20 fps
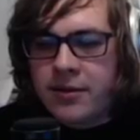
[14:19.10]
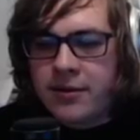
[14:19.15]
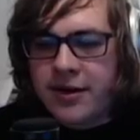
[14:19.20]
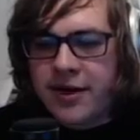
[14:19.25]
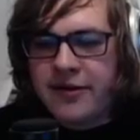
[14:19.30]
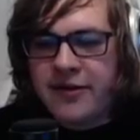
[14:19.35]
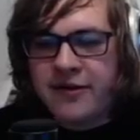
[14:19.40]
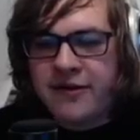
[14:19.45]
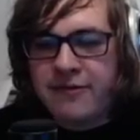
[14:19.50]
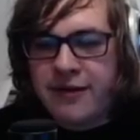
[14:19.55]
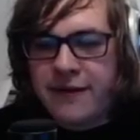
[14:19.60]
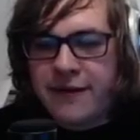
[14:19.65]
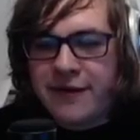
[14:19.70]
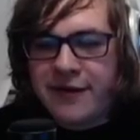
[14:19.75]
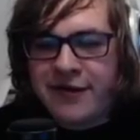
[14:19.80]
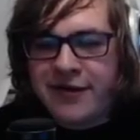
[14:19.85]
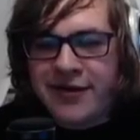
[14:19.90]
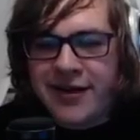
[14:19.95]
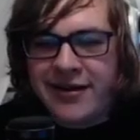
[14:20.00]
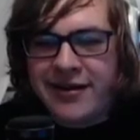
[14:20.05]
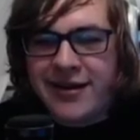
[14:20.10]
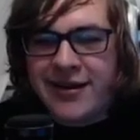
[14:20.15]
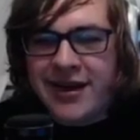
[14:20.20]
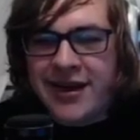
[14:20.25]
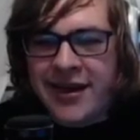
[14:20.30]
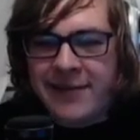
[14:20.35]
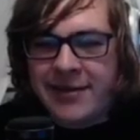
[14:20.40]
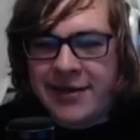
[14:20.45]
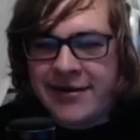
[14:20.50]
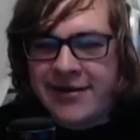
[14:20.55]
Also, this is my favorite song in the
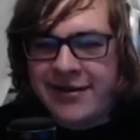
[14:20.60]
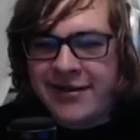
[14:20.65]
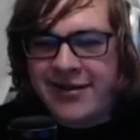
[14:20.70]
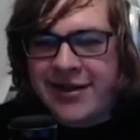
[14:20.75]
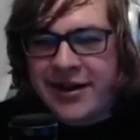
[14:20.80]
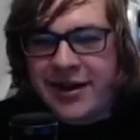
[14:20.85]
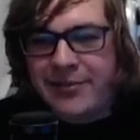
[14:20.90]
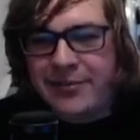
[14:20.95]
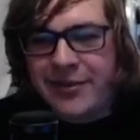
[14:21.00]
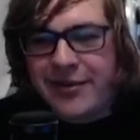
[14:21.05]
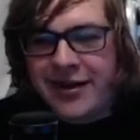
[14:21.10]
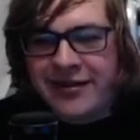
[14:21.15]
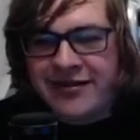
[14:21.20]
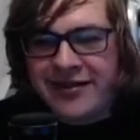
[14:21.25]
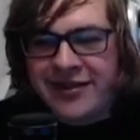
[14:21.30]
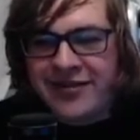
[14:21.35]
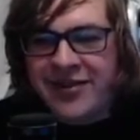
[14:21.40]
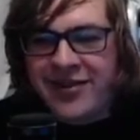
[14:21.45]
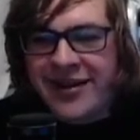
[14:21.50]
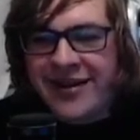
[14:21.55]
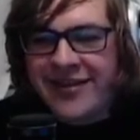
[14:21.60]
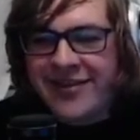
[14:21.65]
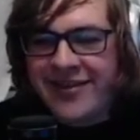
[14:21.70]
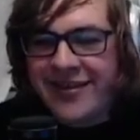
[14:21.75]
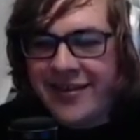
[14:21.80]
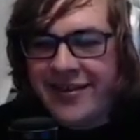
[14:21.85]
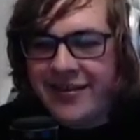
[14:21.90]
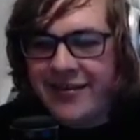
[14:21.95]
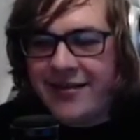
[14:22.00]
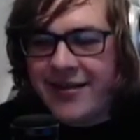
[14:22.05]
game. Can you get a Sarah please in the chat?
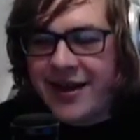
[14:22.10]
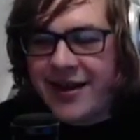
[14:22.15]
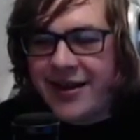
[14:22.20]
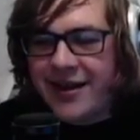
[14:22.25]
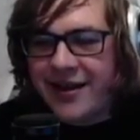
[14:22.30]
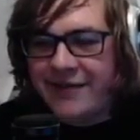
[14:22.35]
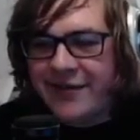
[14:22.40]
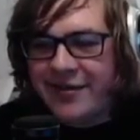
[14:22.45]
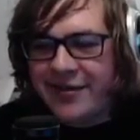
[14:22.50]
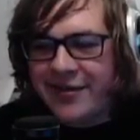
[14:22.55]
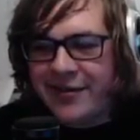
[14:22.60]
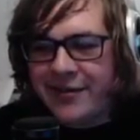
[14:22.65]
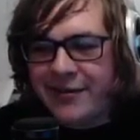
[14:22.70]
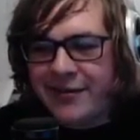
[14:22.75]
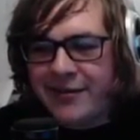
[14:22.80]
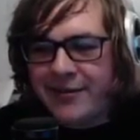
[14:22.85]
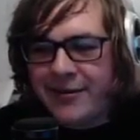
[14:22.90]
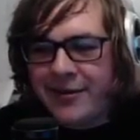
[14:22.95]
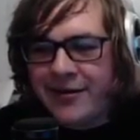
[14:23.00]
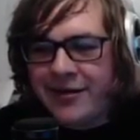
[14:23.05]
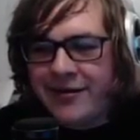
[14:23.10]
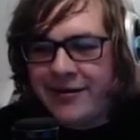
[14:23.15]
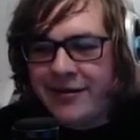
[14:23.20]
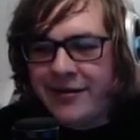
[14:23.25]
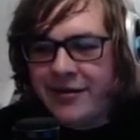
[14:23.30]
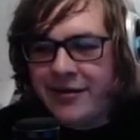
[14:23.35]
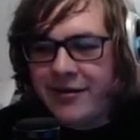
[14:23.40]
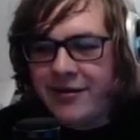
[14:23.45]
I love this song so much.